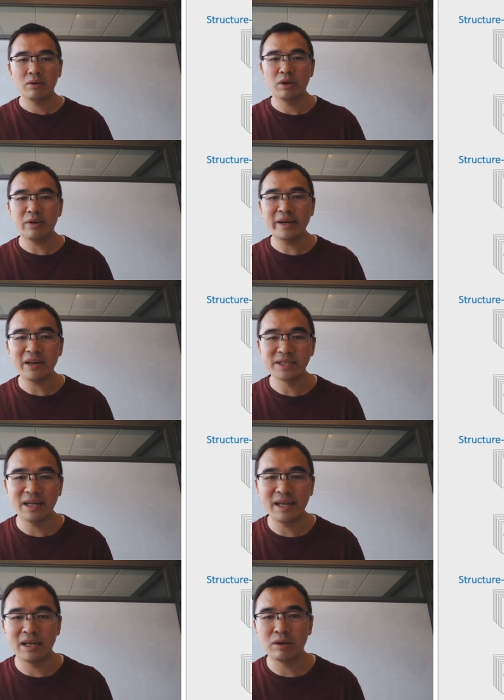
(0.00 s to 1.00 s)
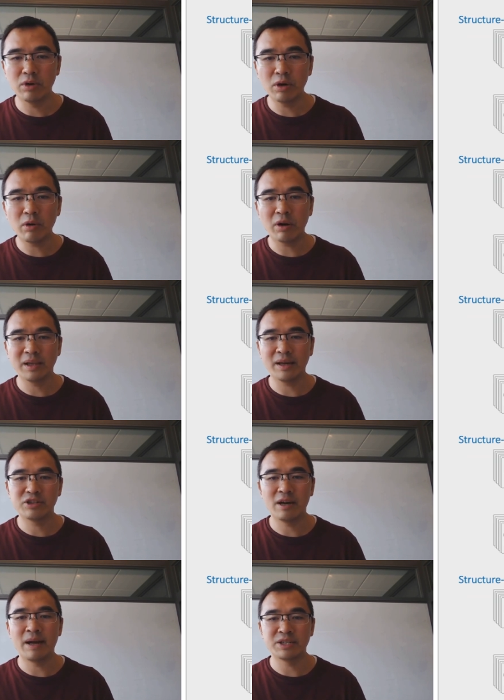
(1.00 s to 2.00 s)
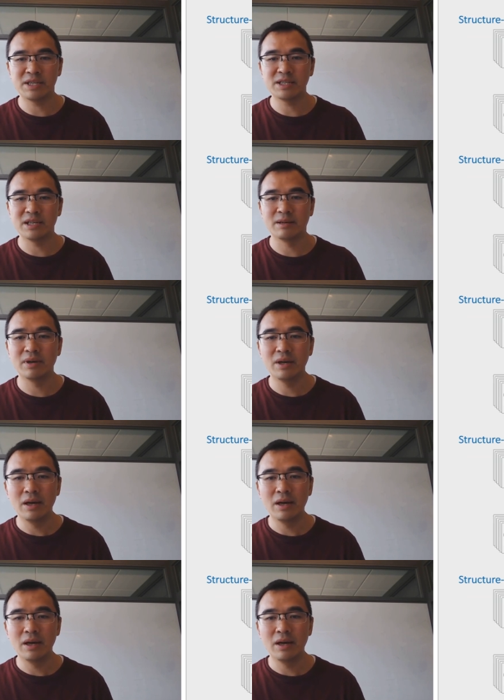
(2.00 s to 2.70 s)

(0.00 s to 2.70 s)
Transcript: We grounded our study in a real-world clinical trial matching system